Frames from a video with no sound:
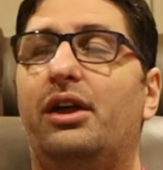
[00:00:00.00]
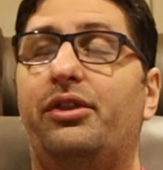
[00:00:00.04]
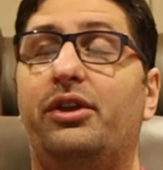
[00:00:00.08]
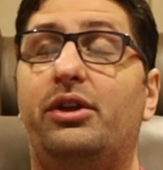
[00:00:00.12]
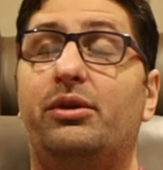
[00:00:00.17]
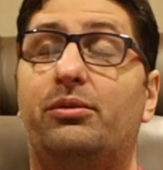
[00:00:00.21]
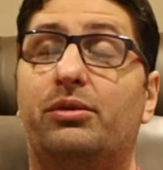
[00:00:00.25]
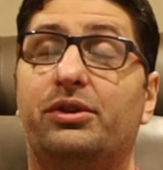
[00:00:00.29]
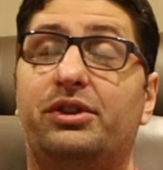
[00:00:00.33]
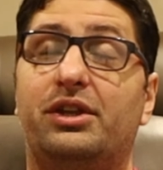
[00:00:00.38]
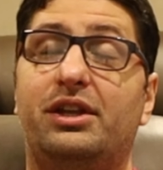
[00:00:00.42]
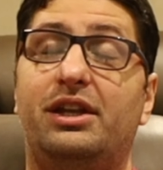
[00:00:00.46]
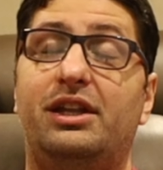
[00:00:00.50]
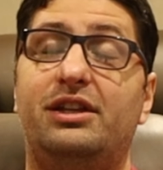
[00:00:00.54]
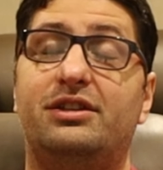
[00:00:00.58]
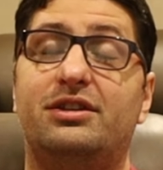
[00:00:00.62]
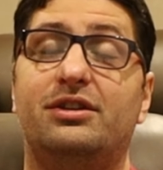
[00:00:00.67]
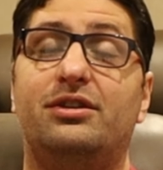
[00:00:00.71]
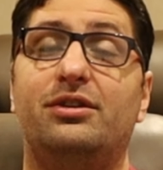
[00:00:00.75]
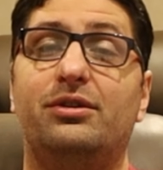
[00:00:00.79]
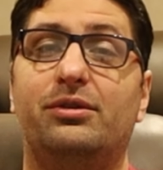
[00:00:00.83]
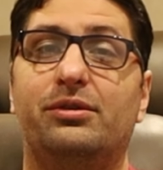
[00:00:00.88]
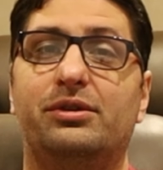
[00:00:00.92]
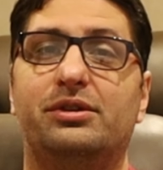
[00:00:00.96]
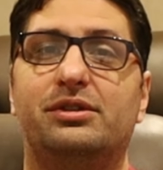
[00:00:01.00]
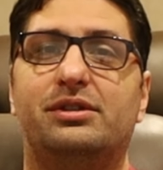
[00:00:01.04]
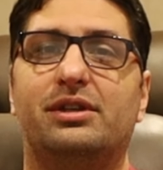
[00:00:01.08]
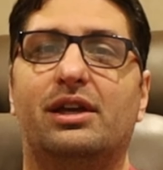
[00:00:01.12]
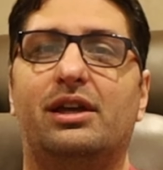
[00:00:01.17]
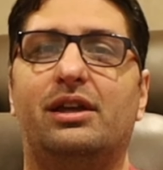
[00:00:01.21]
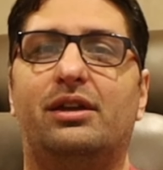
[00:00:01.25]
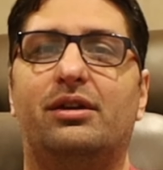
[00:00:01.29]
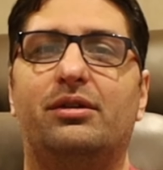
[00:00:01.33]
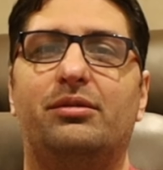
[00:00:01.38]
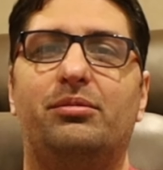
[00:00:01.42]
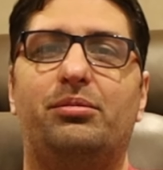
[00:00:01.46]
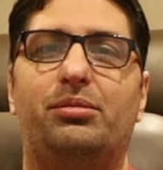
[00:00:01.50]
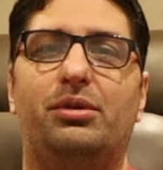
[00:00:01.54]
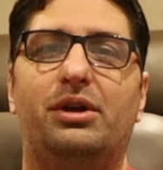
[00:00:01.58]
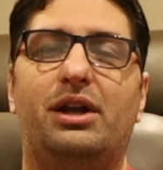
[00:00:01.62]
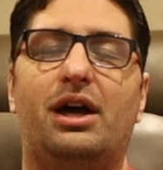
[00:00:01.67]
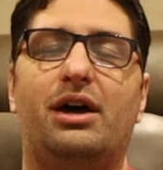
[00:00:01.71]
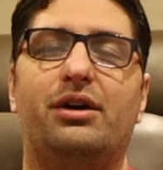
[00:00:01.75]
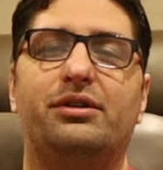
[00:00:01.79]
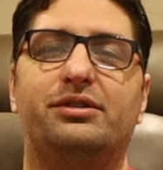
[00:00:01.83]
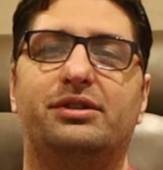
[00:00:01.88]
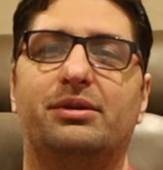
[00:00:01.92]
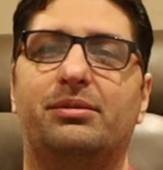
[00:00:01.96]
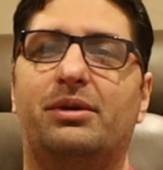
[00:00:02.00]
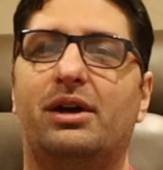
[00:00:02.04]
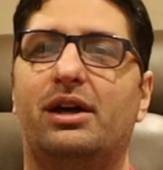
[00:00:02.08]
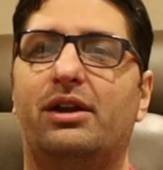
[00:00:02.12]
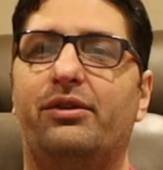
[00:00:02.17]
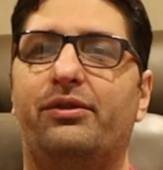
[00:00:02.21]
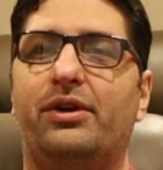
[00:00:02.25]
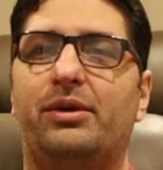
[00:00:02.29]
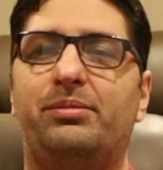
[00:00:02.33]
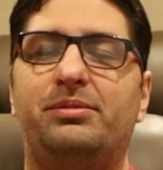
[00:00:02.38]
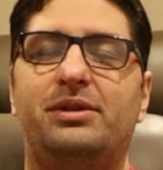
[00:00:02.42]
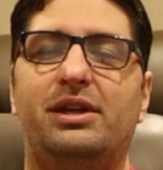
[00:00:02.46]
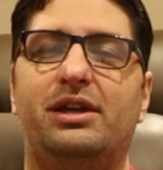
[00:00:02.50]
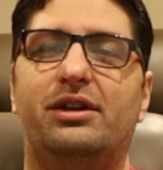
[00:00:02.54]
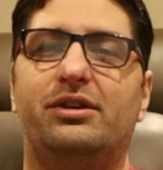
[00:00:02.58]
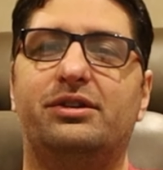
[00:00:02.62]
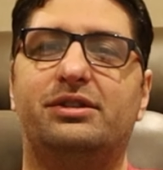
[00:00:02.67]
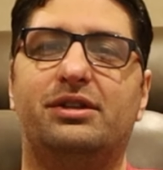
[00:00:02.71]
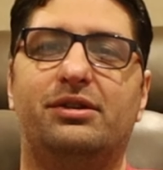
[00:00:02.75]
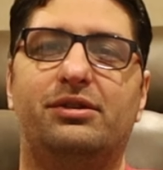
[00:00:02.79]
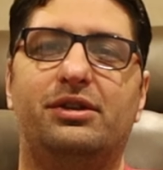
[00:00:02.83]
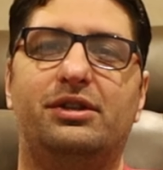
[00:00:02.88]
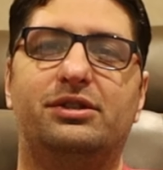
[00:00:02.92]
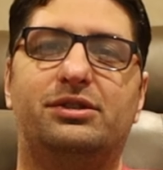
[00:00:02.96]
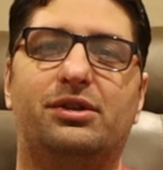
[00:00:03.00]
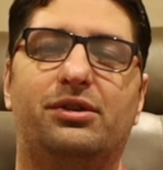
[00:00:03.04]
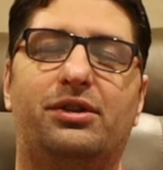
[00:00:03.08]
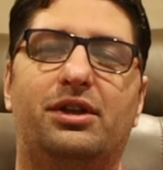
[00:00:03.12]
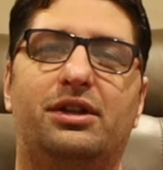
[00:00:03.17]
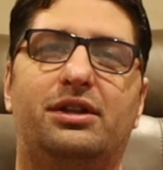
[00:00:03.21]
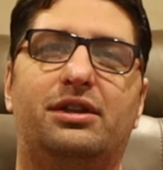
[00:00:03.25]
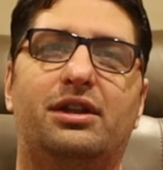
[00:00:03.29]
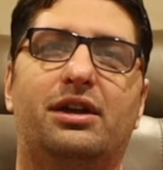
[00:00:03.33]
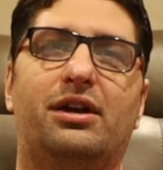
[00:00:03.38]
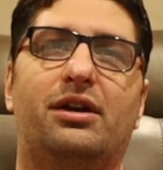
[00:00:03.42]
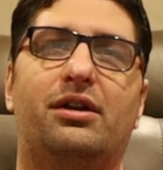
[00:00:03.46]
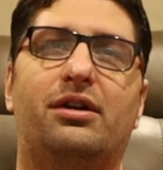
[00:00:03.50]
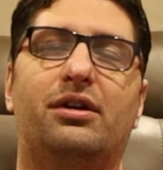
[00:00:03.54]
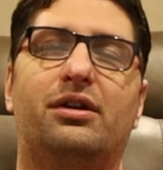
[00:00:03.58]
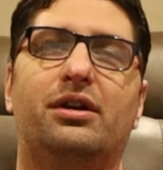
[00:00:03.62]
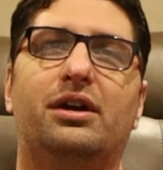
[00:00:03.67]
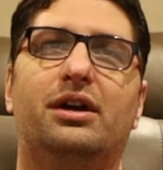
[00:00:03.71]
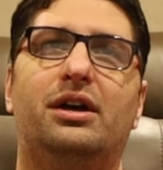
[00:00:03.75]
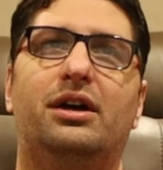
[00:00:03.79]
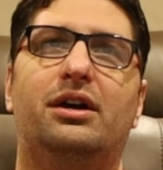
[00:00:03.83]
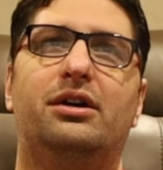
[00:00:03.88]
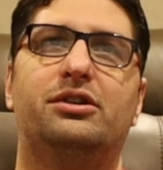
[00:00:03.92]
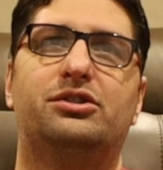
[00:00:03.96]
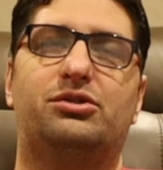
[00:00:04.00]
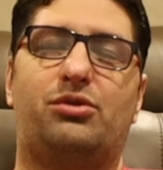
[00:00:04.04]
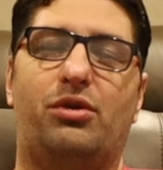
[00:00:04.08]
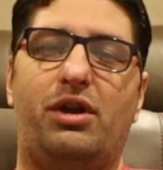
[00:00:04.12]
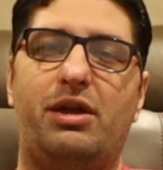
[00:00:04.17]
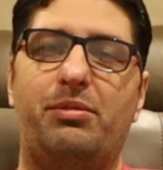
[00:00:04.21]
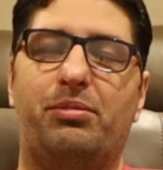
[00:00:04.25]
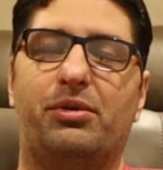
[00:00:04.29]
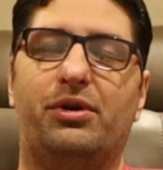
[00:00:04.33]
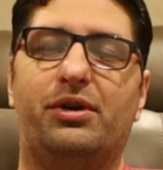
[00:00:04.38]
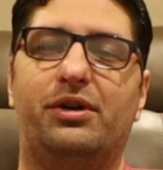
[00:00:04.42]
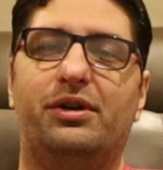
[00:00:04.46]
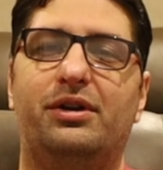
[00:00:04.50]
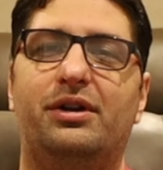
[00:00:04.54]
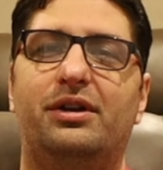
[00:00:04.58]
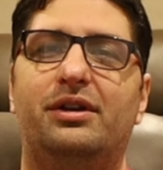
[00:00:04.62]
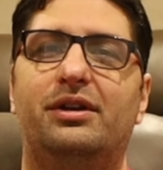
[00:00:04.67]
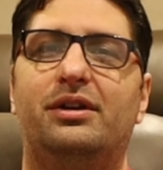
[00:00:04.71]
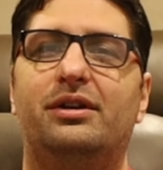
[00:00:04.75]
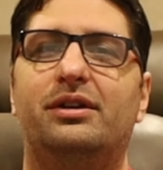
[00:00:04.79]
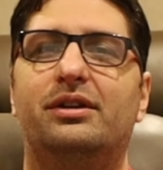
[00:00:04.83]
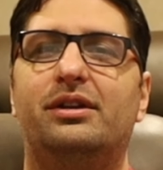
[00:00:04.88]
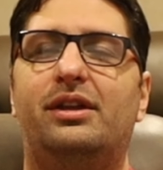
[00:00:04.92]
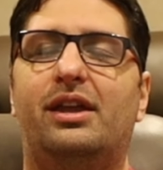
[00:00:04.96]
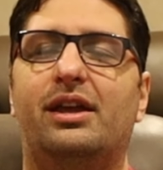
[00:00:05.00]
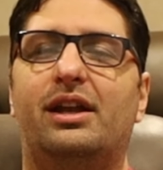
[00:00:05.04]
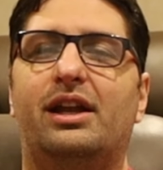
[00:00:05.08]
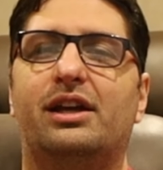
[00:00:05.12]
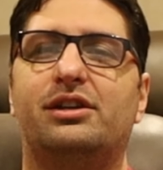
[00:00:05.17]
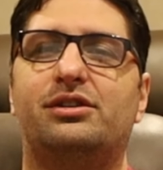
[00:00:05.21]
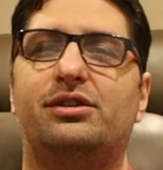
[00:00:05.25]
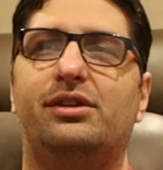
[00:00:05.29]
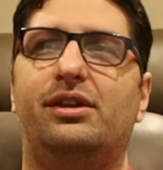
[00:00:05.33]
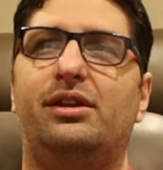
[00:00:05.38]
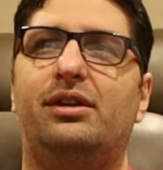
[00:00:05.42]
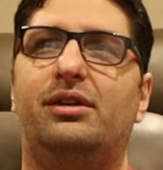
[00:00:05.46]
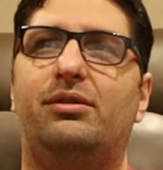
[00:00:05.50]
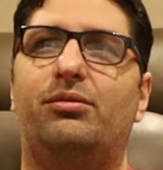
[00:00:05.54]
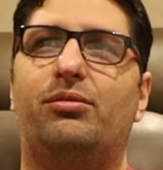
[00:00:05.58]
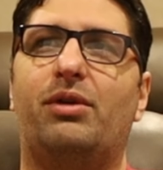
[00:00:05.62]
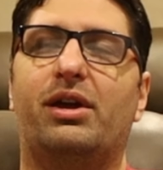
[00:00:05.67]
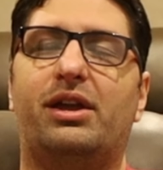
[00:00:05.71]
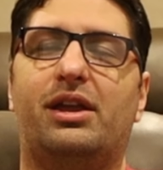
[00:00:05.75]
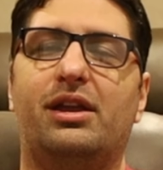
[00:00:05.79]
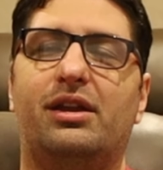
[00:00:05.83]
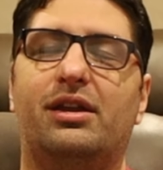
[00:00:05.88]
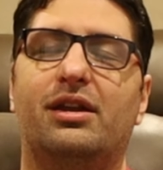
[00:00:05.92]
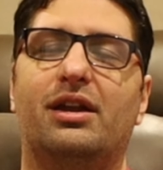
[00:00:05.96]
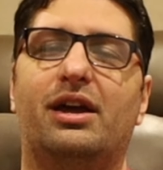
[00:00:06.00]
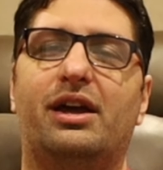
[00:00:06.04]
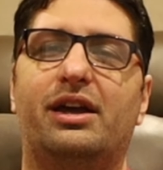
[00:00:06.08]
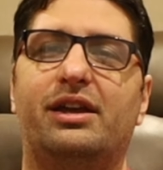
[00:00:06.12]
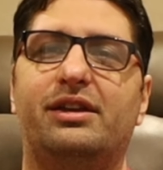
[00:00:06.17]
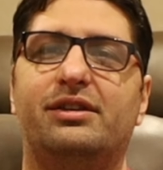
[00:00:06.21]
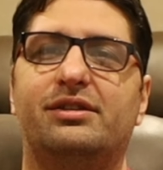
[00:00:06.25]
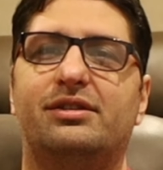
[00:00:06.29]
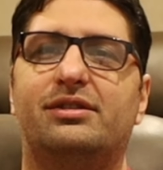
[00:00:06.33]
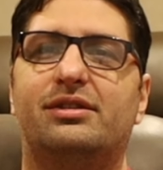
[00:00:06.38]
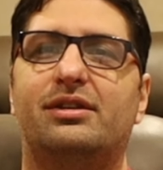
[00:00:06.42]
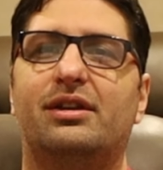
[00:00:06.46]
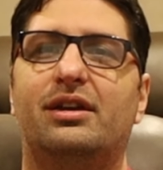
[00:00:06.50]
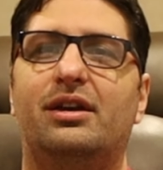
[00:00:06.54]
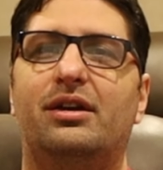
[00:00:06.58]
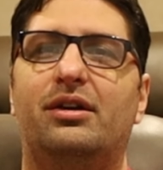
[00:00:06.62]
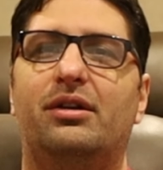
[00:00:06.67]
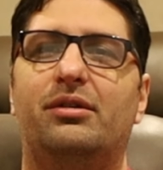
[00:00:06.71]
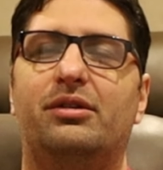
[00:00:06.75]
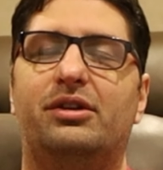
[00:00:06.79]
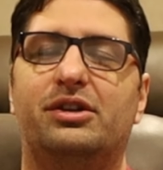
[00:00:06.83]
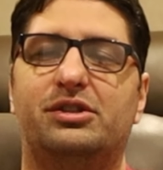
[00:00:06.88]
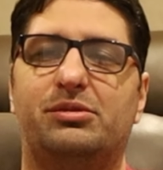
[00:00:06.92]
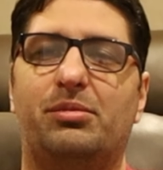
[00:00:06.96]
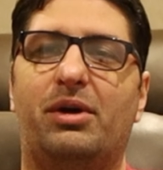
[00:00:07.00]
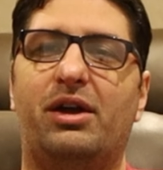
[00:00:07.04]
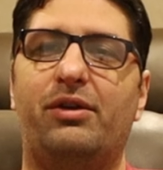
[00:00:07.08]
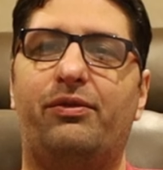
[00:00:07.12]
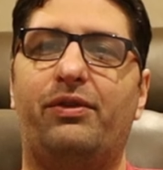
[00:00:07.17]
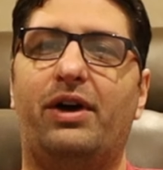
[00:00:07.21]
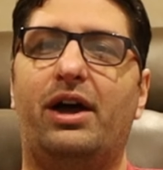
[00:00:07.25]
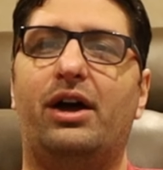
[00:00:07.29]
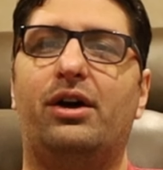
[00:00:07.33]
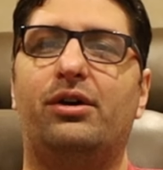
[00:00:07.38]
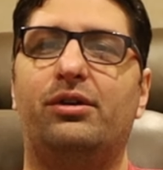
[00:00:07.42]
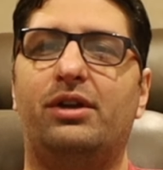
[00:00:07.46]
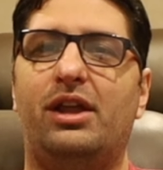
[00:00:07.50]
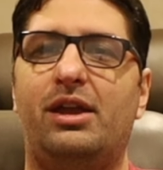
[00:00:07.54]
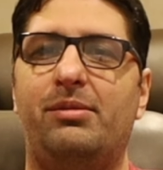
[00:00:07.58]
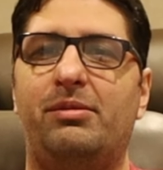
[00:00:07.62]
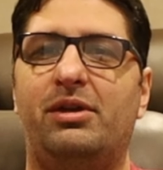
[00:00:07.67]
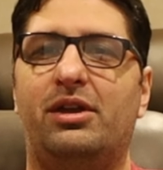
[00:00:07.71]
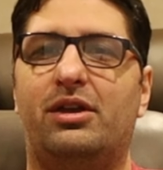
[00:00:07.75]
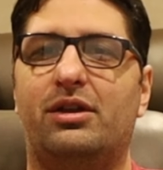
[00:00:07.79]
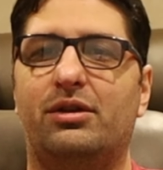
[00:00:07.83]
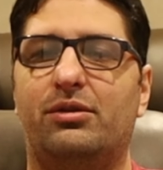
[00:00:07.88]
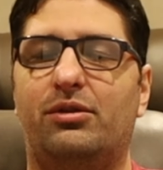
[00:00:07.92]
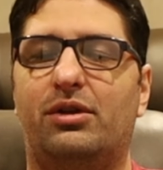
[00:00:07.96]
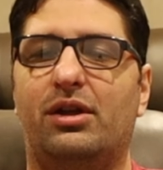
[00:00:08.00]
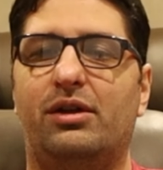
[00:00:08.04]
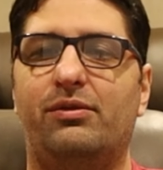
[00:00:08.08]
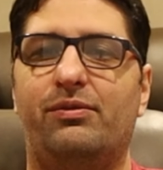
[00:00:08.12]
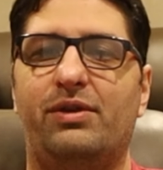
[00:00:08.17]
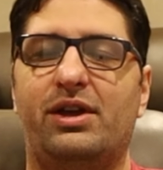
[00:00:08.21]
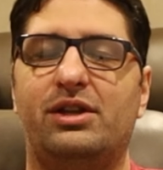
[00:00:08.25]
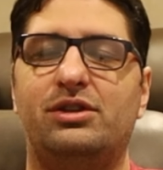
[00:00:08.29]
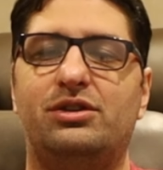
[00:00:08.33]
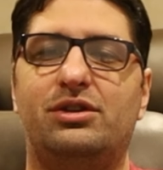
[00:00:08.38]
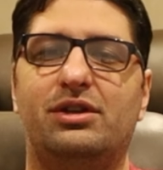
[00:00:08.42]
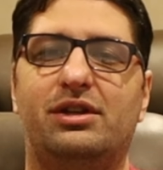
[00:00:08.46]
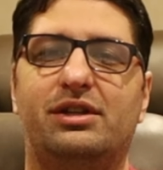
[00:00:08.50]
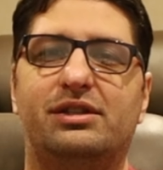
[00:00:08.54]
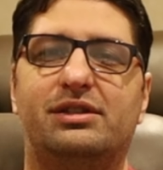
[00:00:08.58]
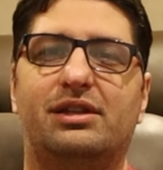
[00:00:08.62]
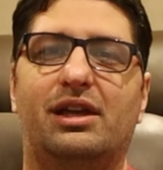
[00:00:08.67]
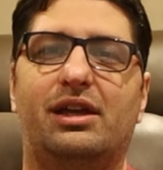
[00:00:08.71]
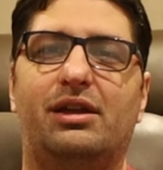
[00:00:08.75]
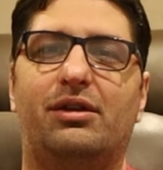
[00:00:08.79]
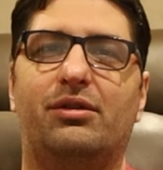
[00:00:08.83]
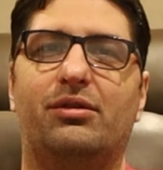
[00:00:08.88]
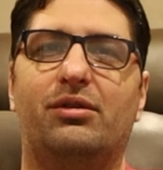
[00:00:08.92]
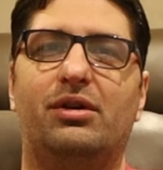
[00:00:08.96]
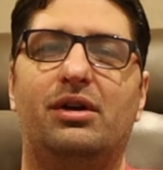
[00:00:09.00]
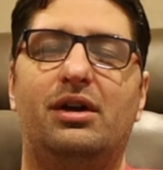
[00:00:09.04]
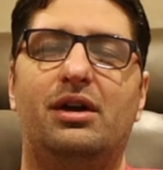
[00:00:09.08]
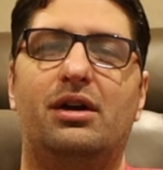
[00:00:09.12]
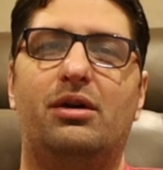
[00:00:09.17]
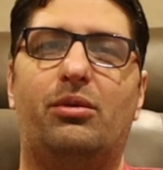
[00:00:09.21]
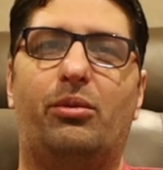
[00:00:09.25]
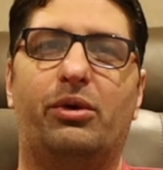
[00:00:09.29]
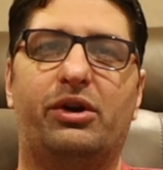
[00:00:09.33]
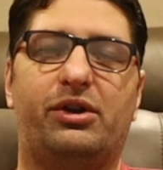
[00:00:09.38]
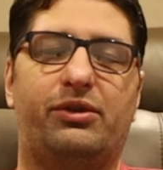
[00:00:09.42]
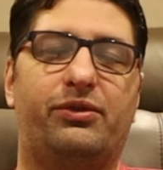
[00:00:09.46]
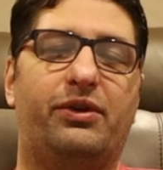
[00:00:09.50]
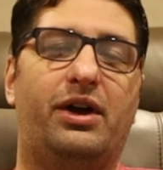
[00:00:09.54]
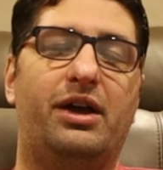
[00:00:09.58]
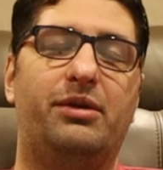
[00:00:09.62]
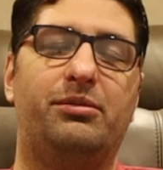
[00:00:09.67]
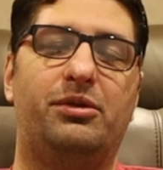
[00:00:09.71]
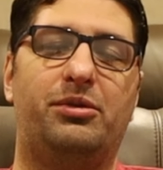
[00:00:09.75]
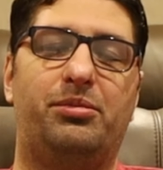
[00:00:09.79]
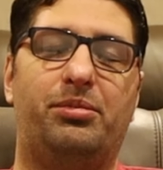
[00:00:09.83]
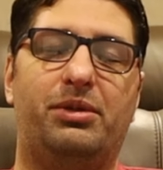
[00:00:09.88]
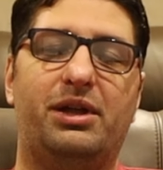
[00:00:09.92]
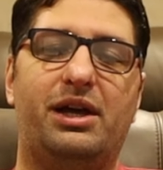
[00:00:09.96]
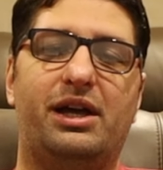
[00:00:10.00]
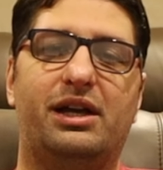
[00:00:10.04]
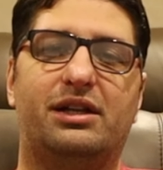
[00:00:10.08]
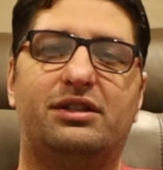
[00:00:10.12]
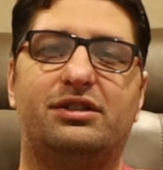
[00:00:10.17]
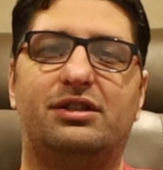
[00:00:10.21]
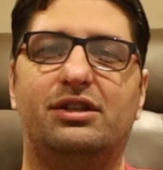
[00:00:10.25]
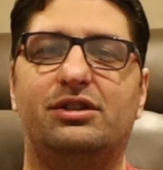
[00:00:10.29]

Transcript: I think what they need to do is like put out some kind of update or something so that their scraper can actually recognize because my file naming con convention is like works fine with Plex.